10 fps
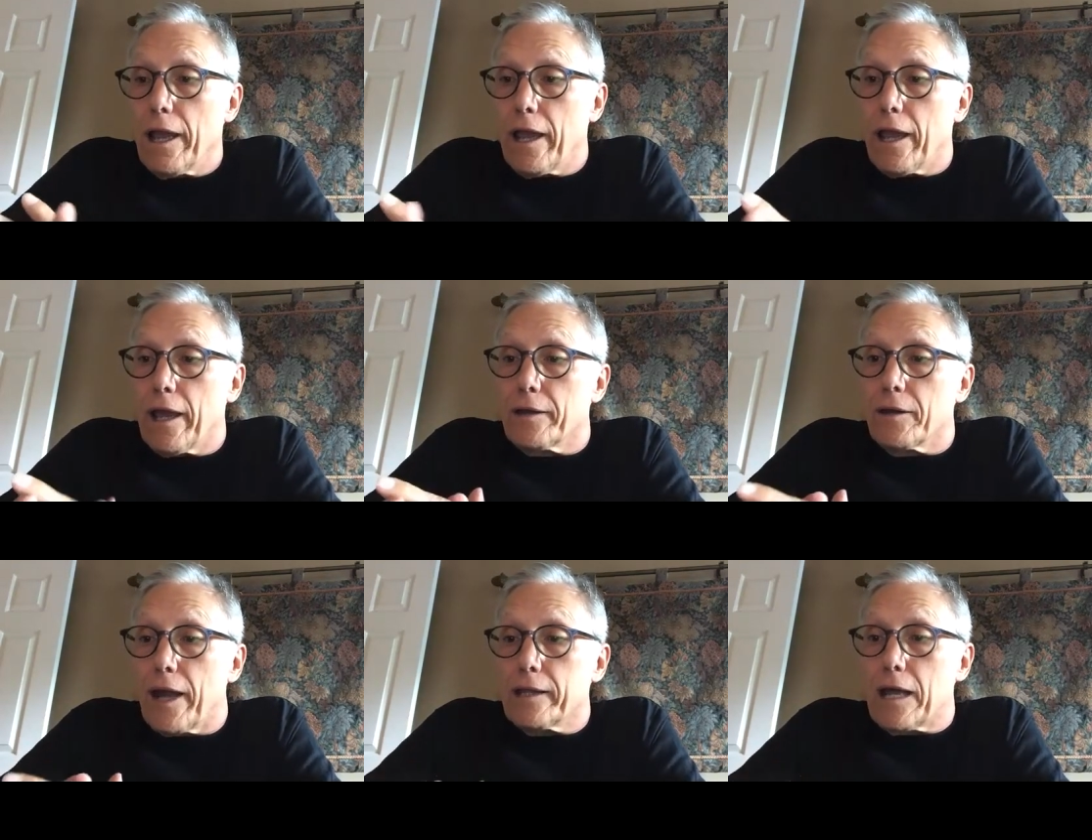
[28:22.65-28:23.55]

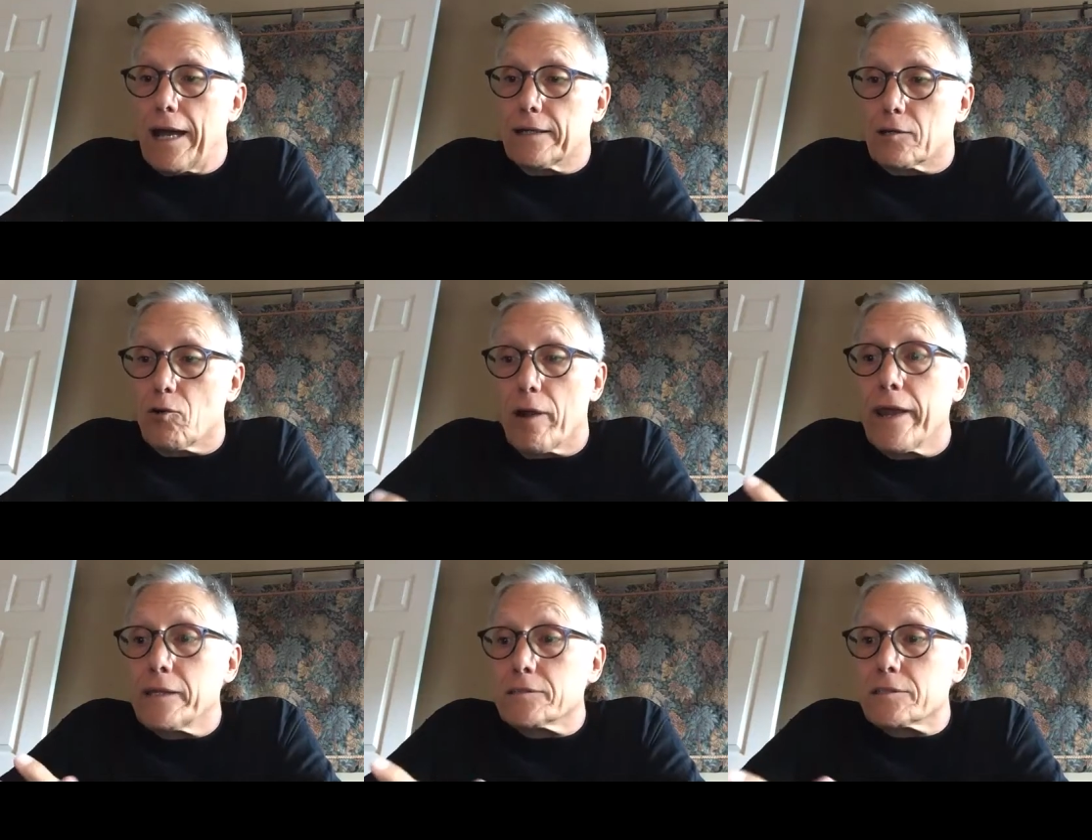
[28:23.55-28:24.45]
And I kind of
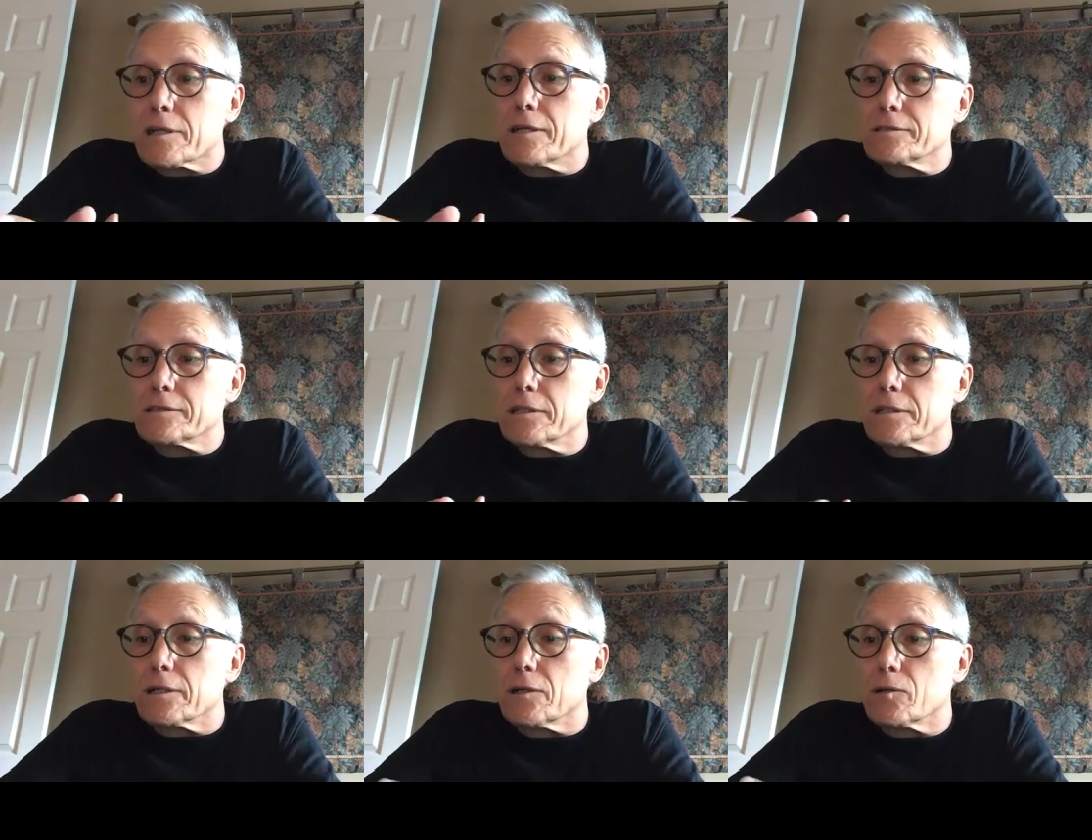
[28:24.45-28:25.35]
cringed because,
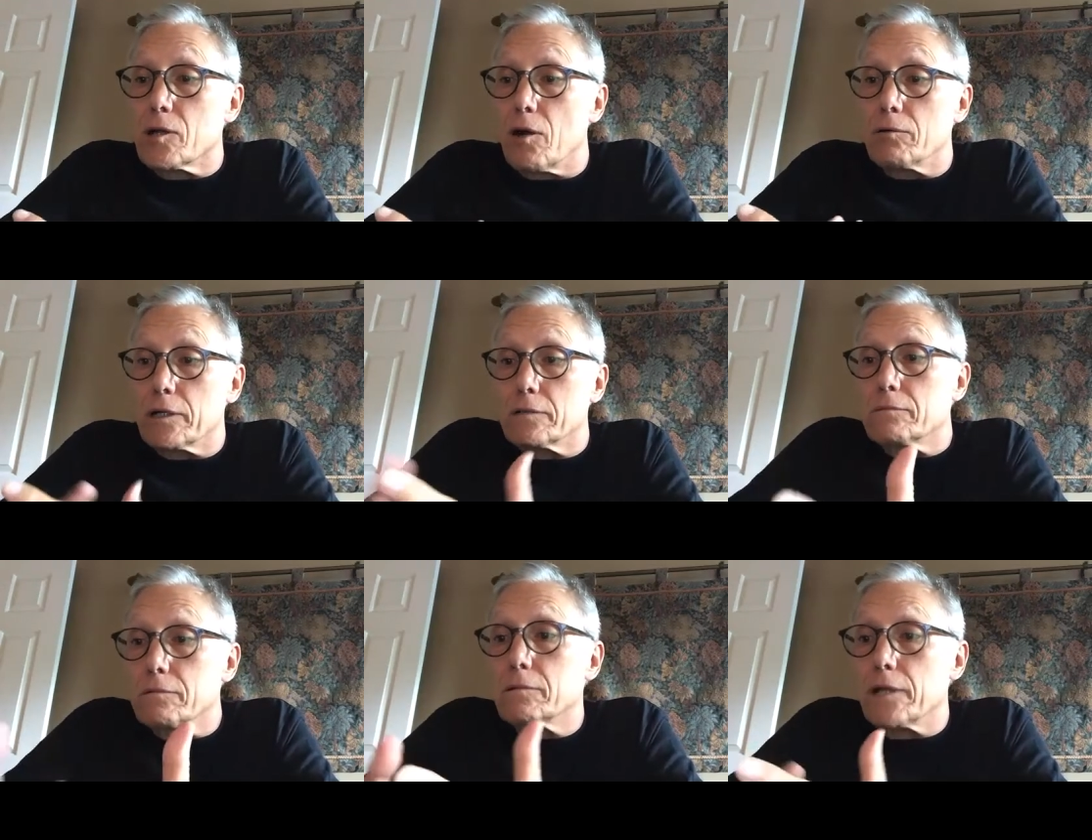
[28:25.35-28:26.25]

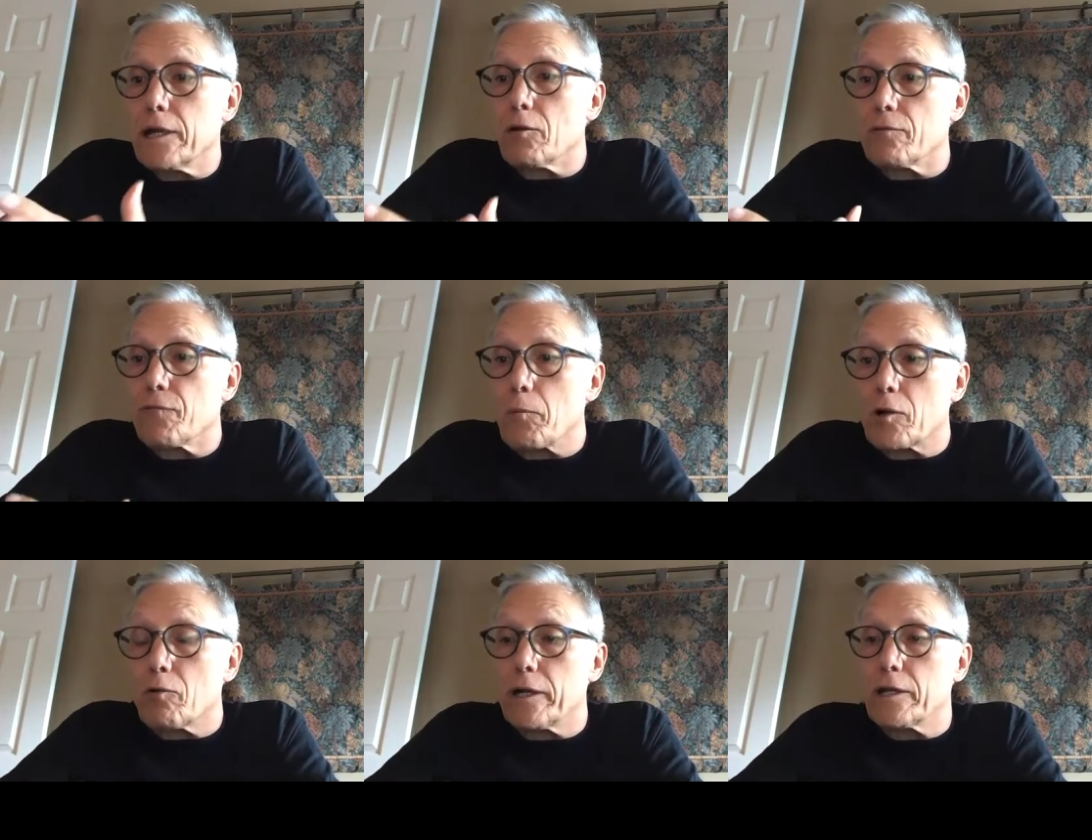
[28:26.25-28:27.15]
hearing from a
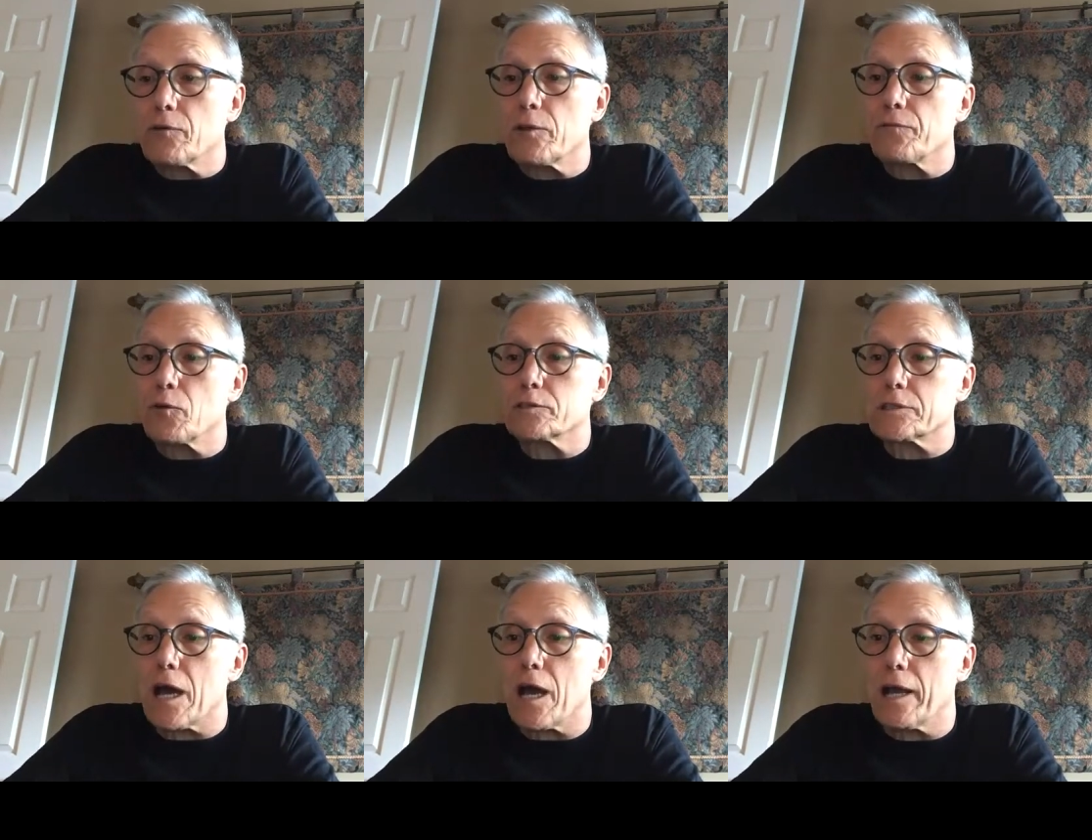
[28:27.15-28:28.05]
critic for the first
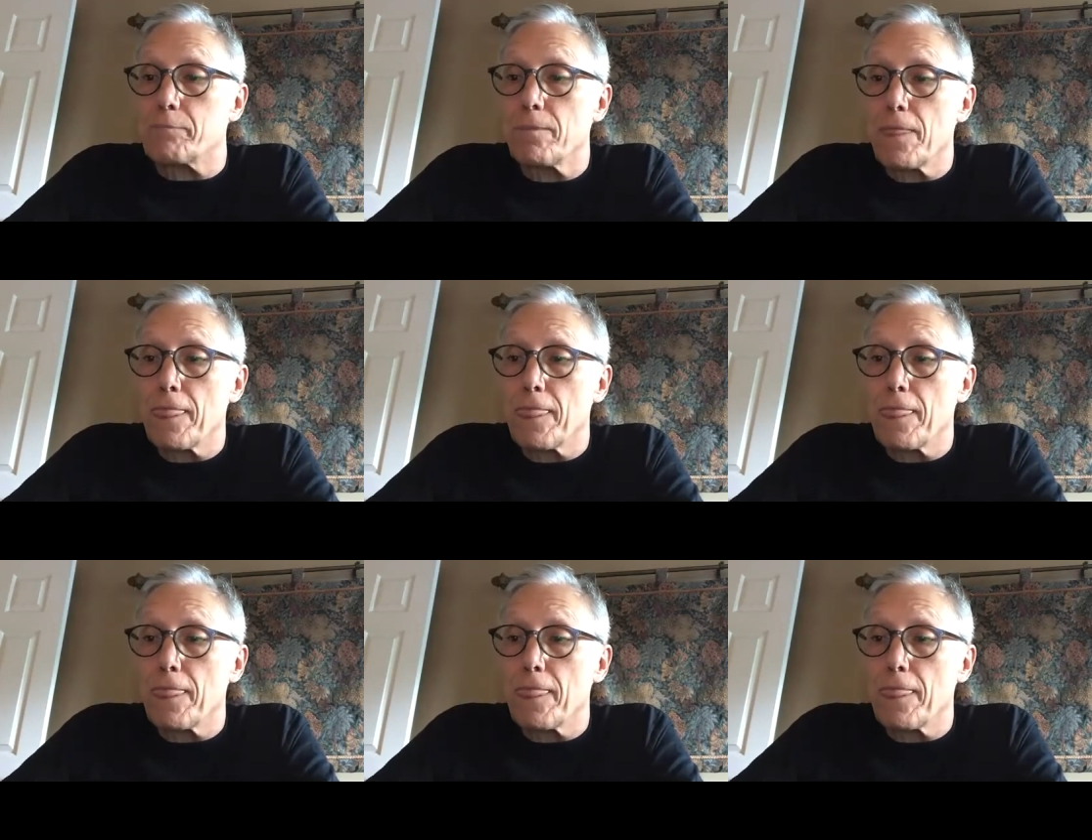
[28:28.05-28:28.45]
time.